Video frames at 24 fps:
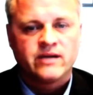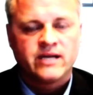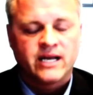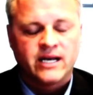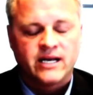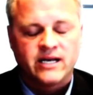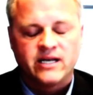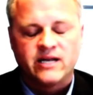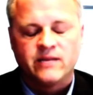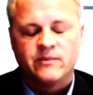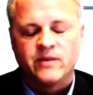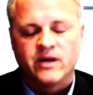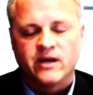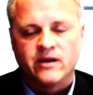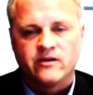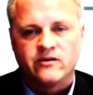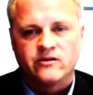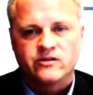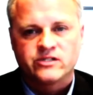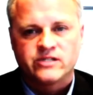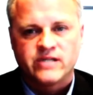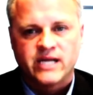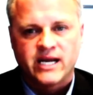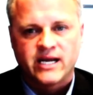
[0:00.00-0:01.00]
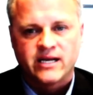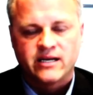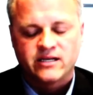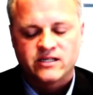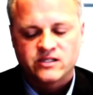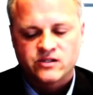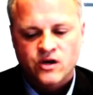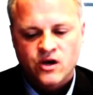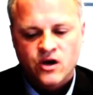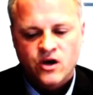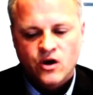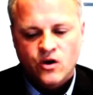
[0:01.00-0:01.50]
getting them to understand
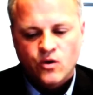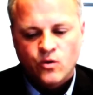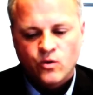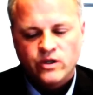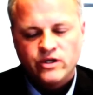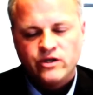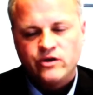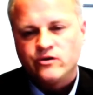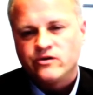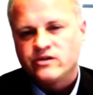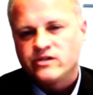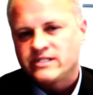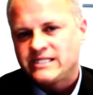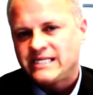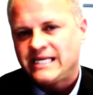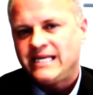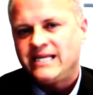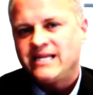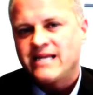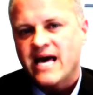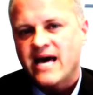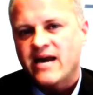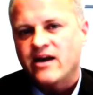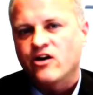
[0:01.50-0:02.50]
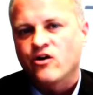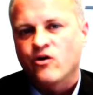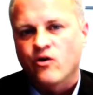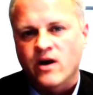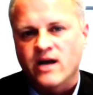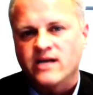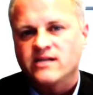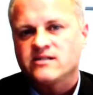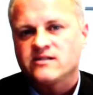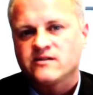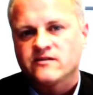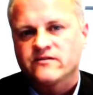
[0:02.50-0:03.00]
is when you see that
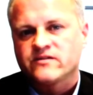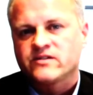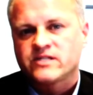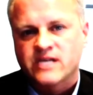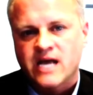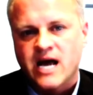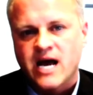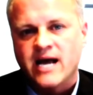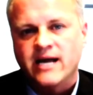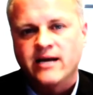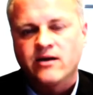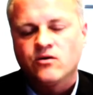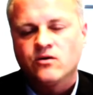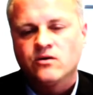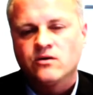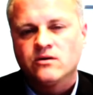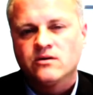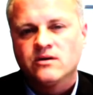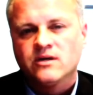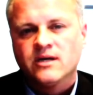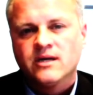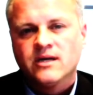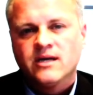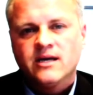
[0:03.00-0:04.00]
aggressive cycle,